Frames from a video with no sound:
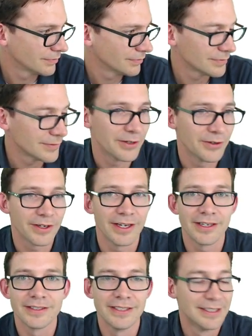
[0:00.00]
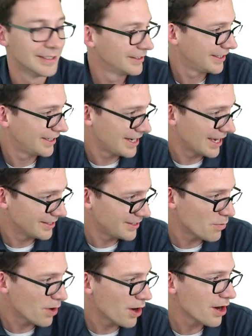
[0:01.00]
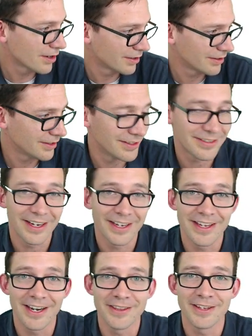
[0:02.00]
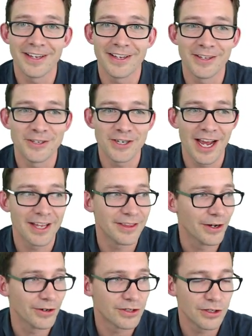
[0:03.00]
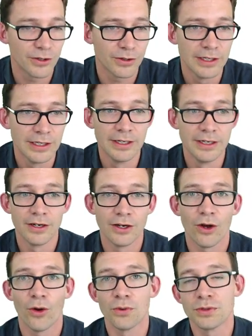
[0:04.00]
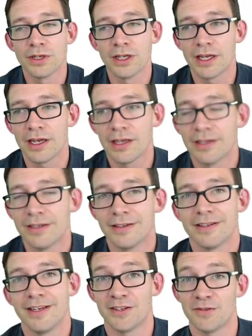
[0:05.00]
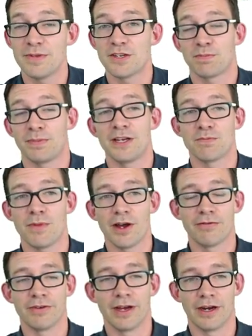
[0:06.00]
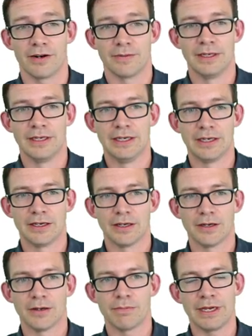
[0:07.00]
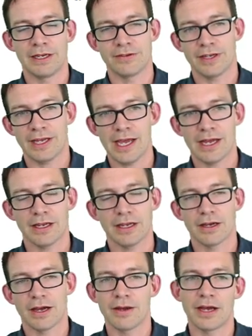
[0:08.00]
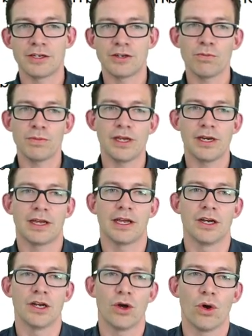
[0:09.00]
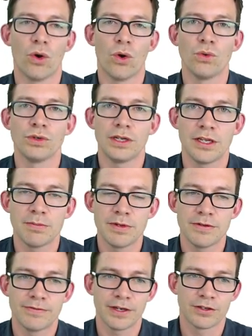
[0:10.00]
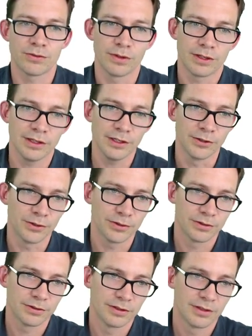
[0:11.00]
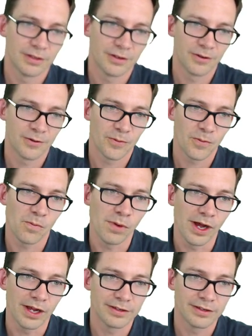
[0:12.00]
Okay, and yeah, I see Mark is saying that in the chat there too. Only is a misplaced modifier because it can't. I don't mean it can only be fixed with glue, but